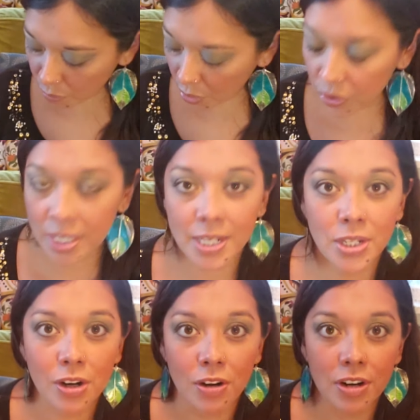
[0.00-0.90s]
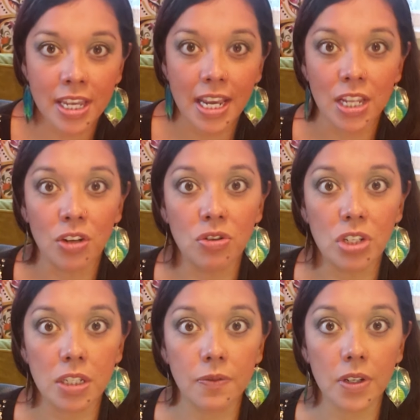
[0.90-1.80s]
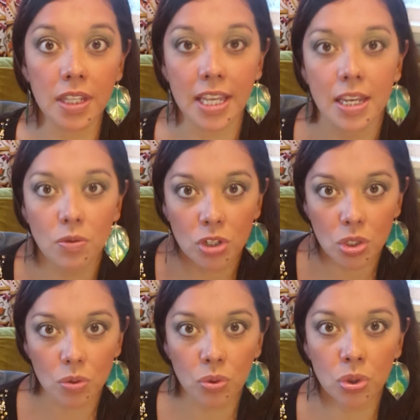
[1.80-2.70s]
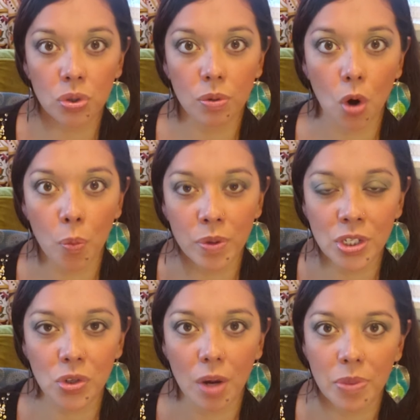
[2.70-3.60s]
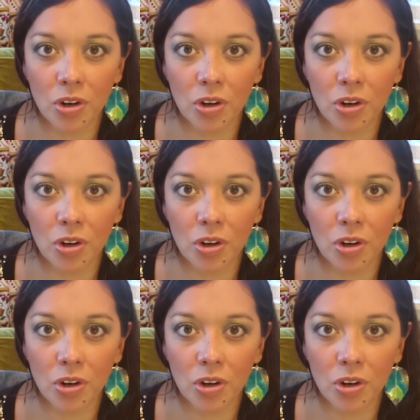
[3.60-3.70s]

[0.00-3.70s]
are both in the starter kit, and you just feel like it just opens you up.